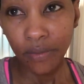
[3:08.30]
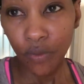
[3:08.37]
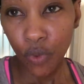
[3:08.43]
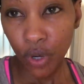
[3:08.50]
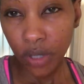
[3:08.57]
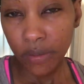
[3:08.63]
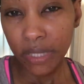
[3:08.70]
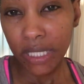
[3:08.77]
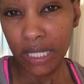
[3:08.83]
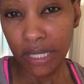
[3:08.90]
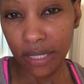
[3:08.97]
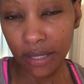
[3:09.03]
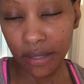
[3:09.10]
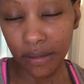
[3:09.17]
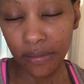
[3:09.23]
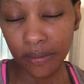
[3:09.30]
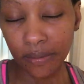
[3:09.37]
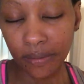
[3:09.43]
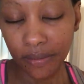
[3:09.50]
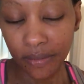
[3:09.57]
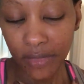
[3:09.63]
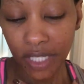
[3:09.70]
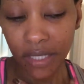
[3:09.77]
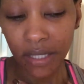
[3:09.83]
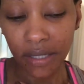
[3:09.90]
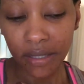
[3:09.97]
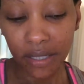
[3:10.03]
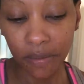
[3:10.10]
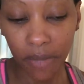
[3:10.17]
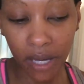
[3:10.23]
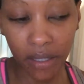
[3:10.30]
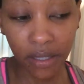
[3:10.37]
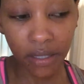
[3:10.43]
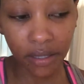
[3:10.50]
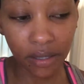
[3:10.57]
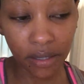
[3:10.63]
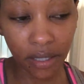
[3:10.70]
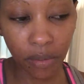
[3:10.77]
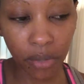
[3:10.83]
warm tea does the body good.